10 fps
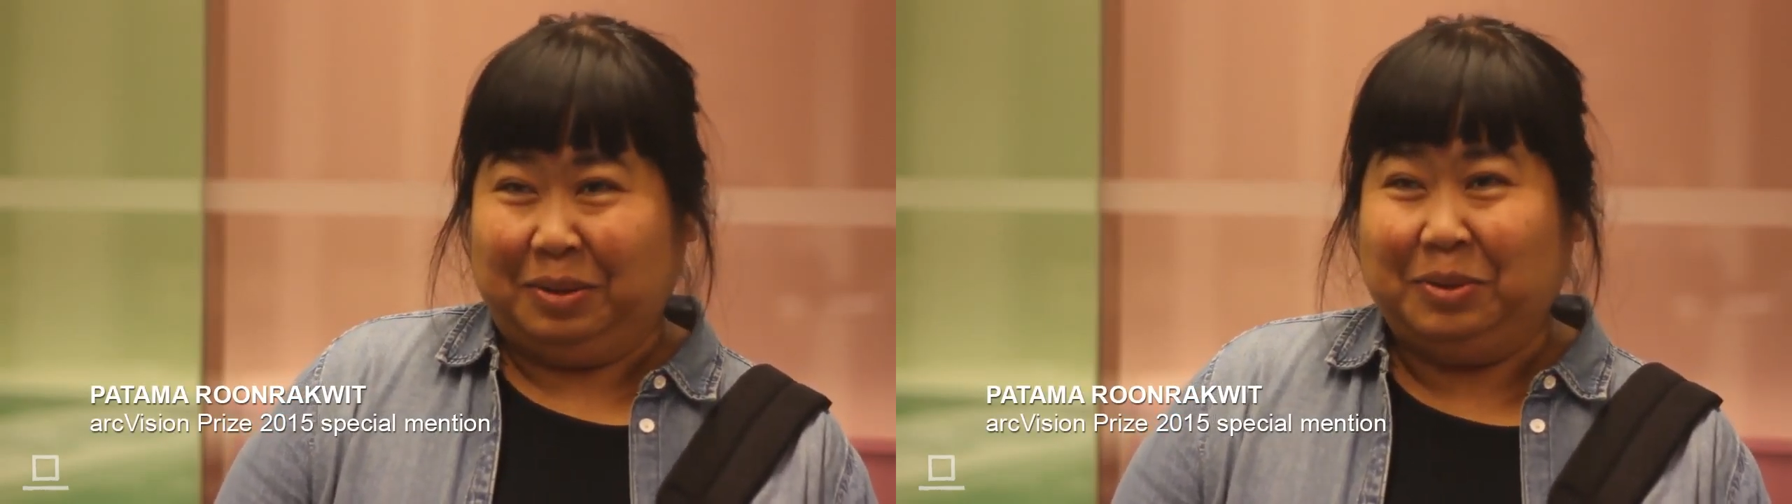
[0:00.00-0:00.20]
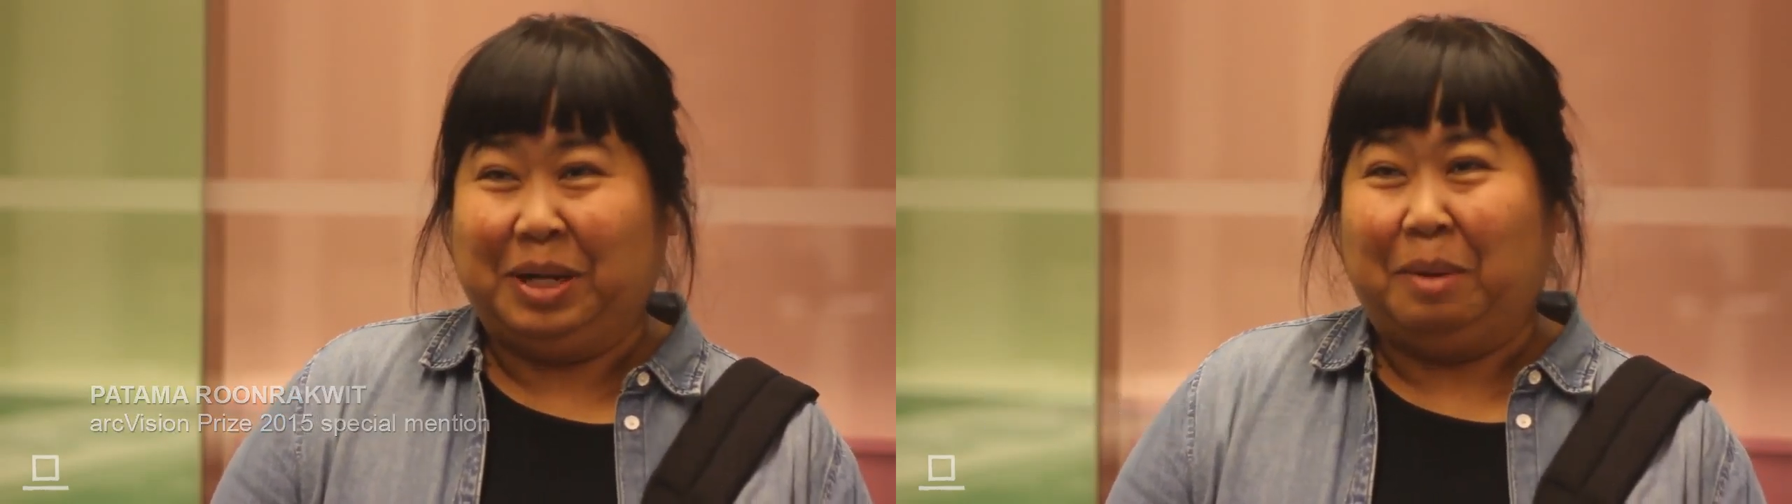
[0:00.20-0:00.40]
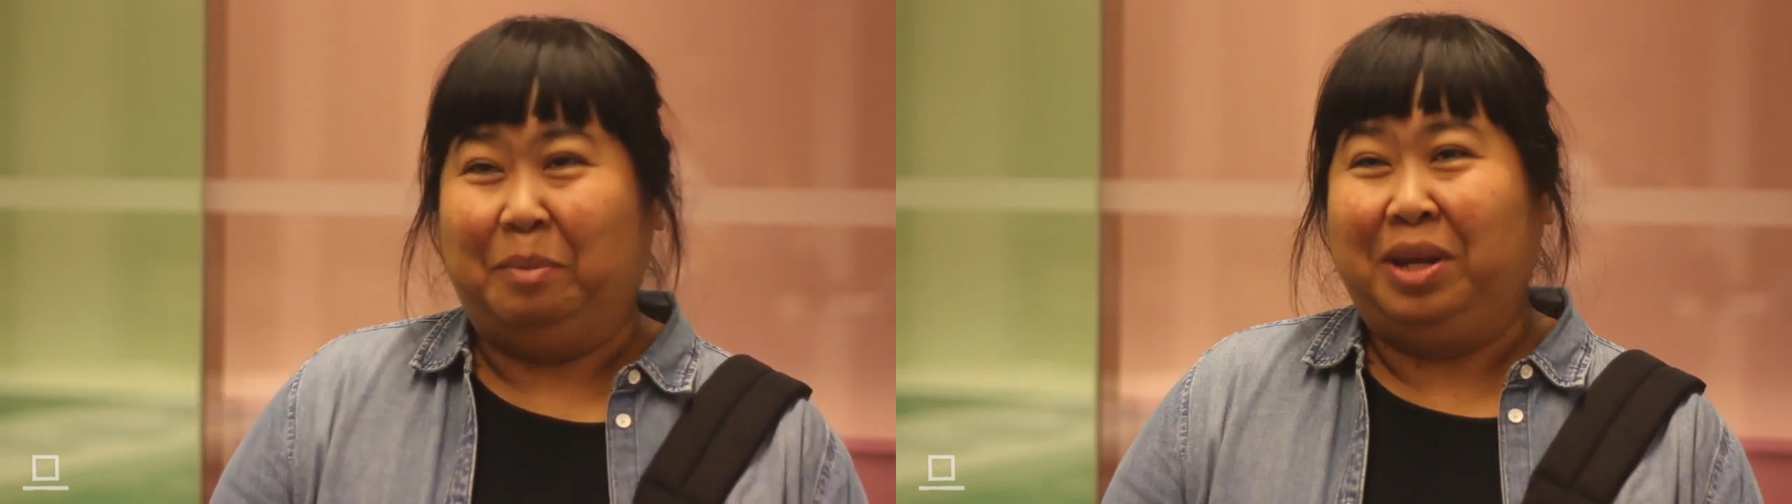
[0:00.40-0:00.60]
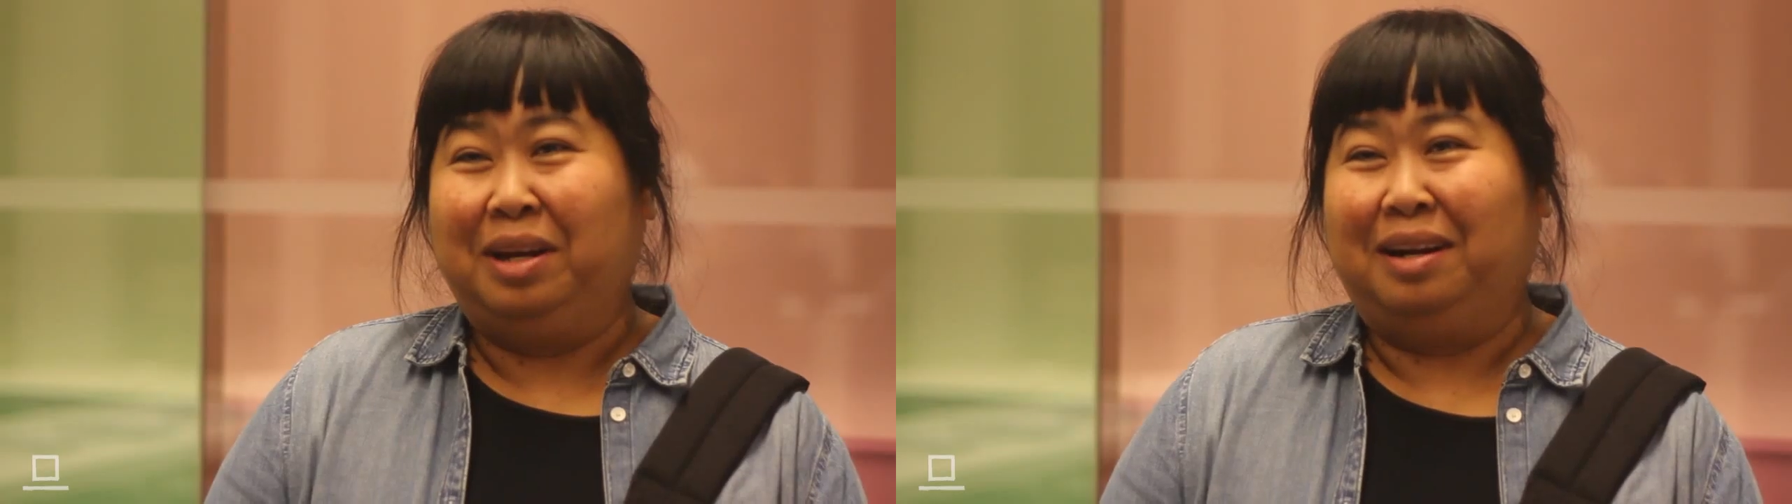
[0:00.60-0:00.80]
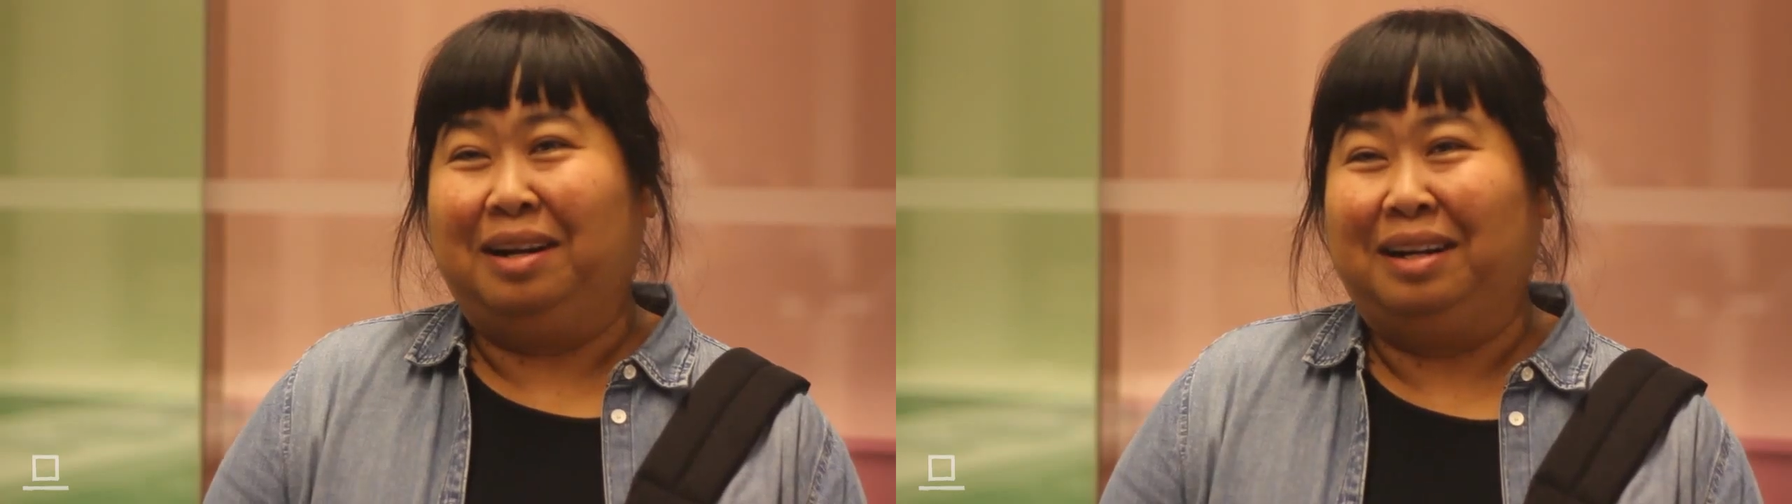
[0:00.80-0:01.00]
could come
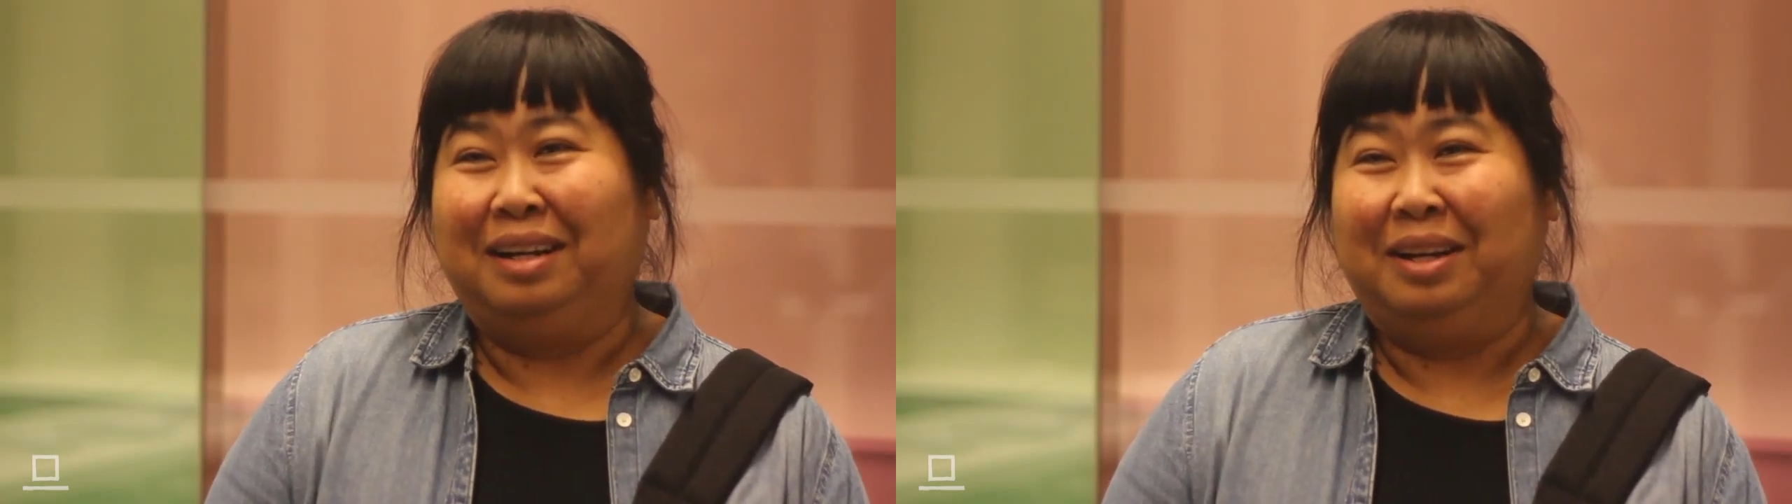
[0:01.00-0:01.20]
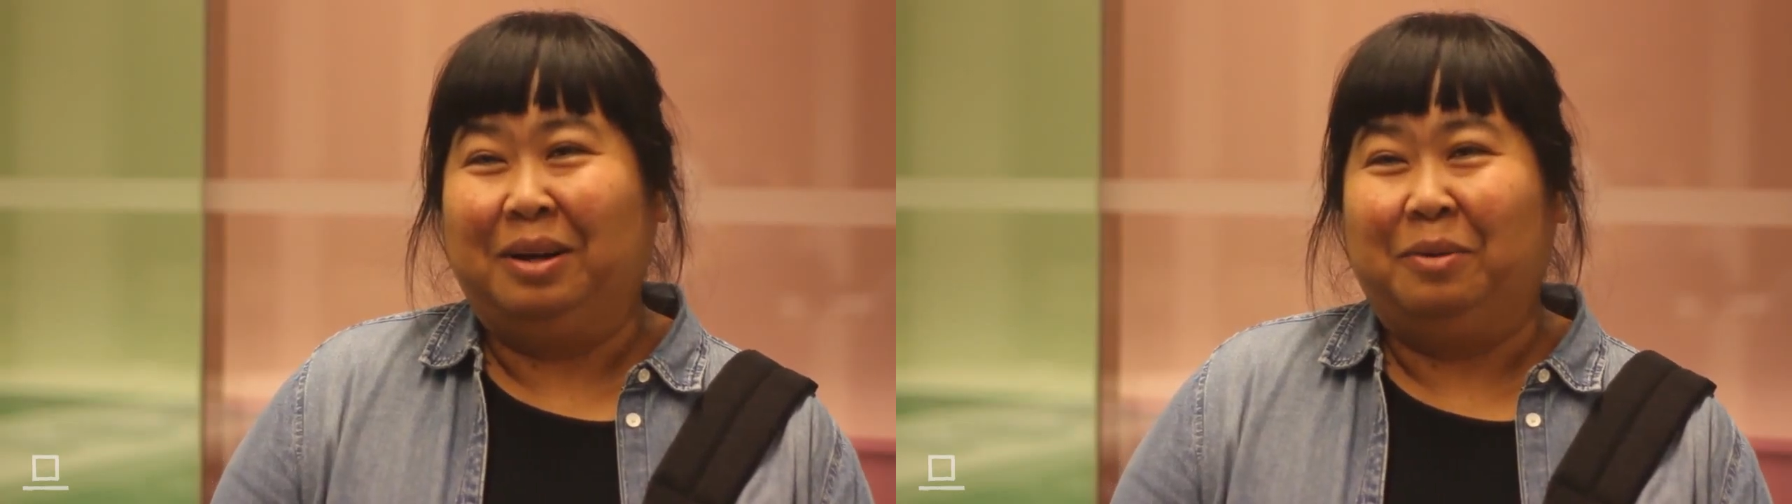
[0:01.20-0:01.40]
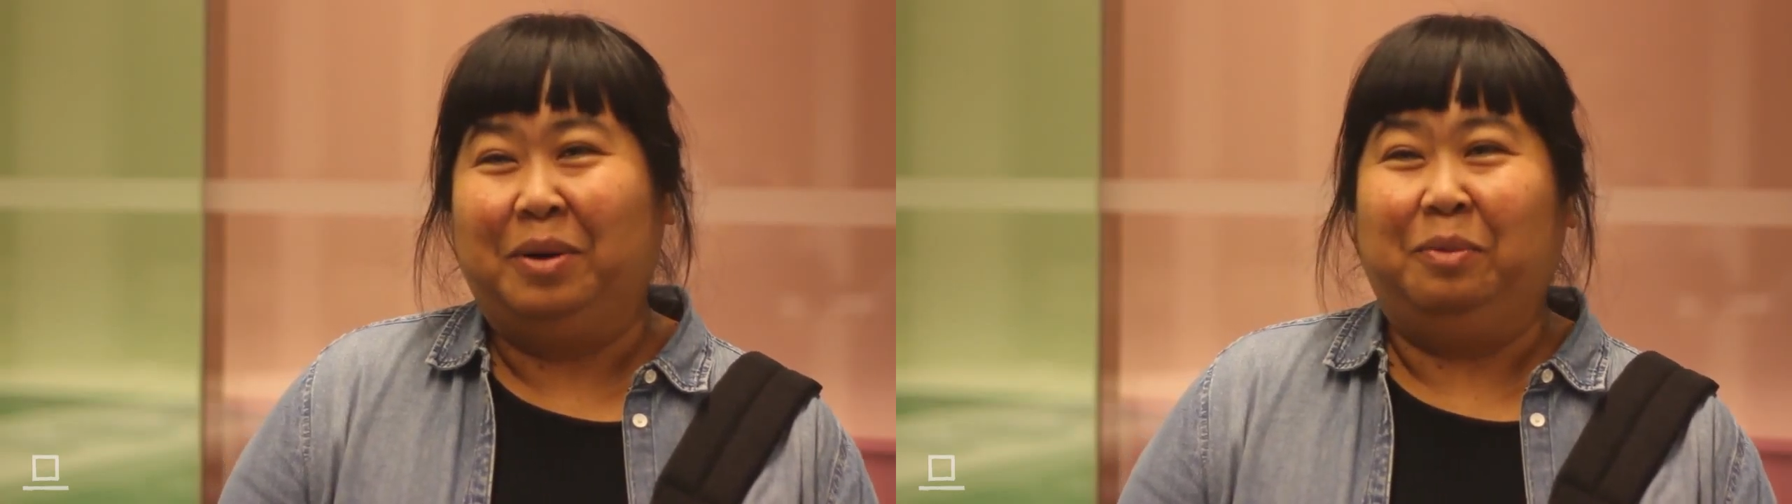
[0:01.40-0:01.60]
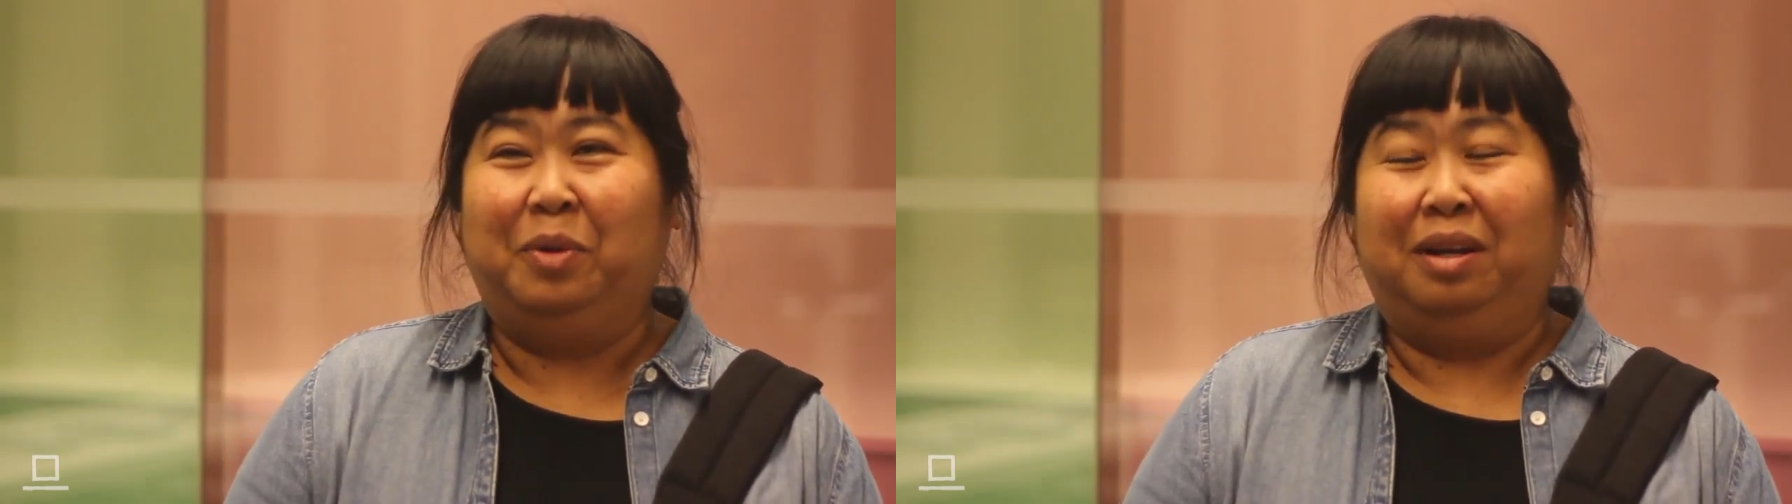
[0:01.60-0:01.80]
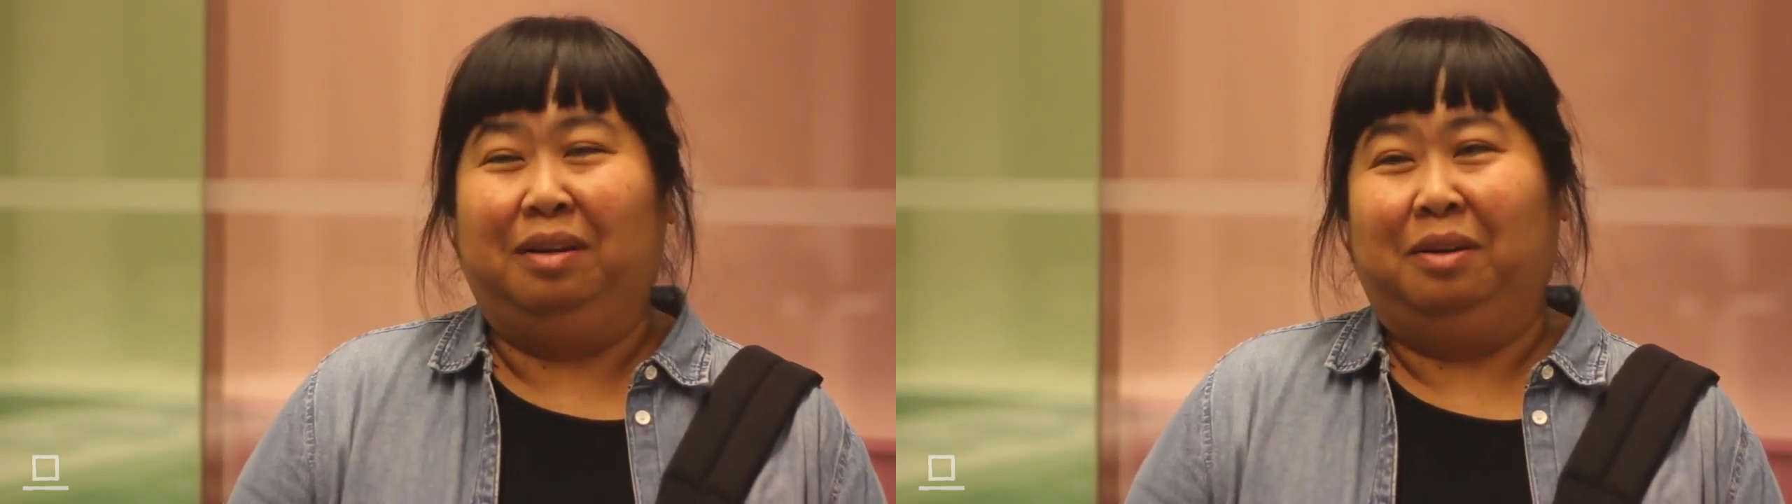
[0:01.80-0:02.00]
here
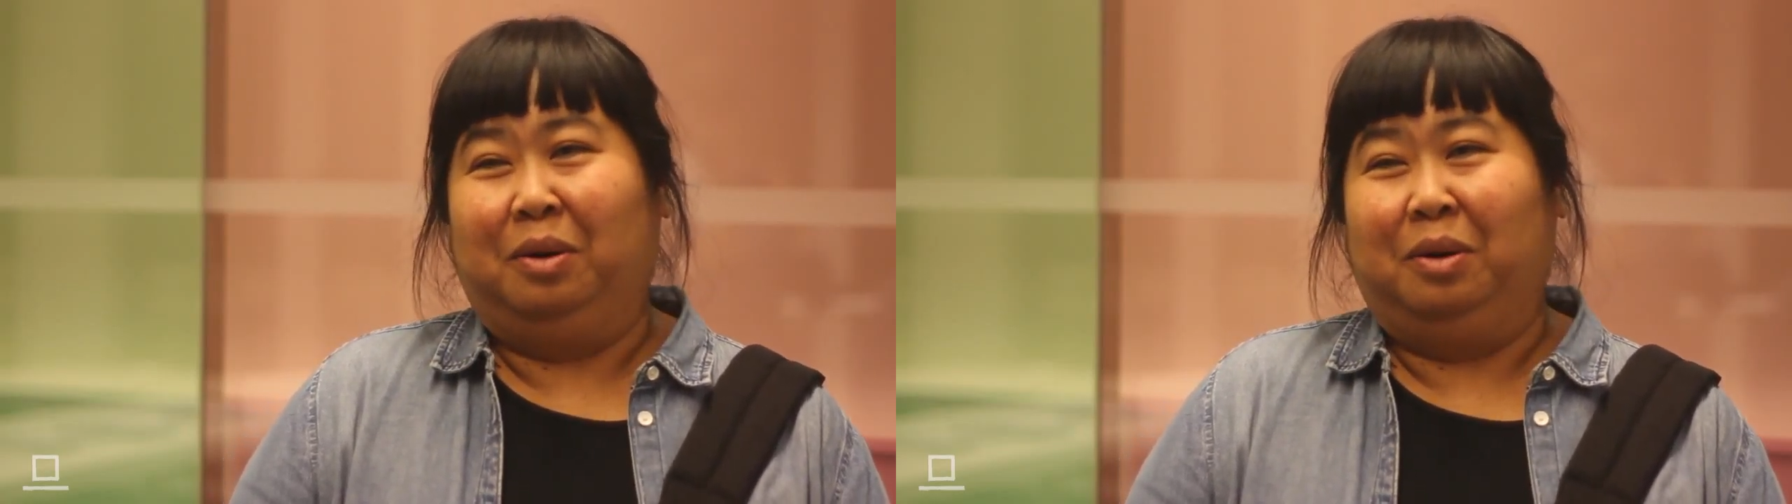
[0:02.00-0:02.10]
when